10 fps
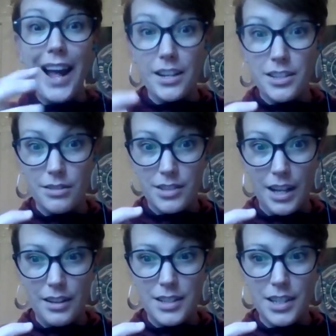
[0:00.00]

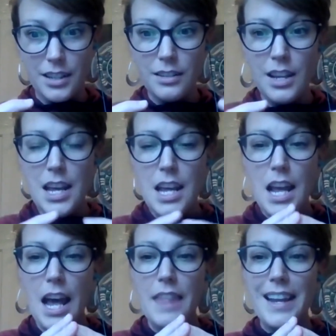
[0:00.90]
exoskeleton,
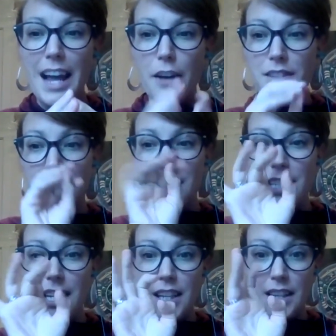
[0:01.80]
and they have
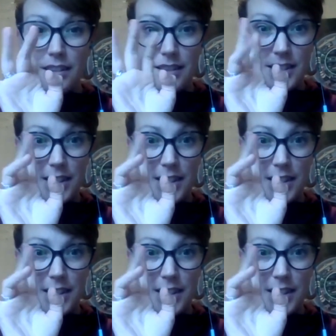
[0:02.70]
stinging